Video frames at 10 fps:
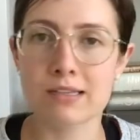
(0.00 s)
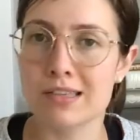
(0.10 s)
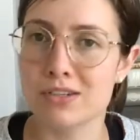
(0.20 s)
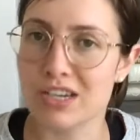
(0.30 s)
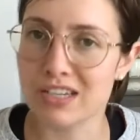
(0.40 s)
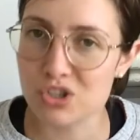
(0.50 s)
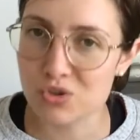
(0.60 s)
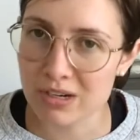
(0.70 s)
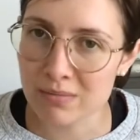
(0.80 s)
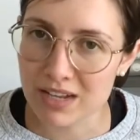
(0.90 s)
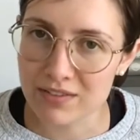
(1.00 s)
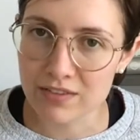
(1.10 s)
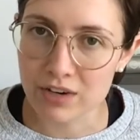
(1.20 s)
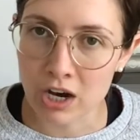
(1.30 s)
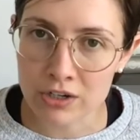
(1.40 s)
such an extreme level
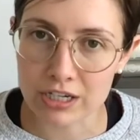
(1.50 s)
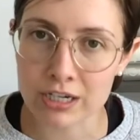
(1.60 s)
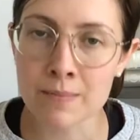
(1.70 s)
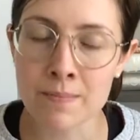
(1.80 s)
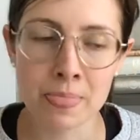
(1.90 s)
of hunger.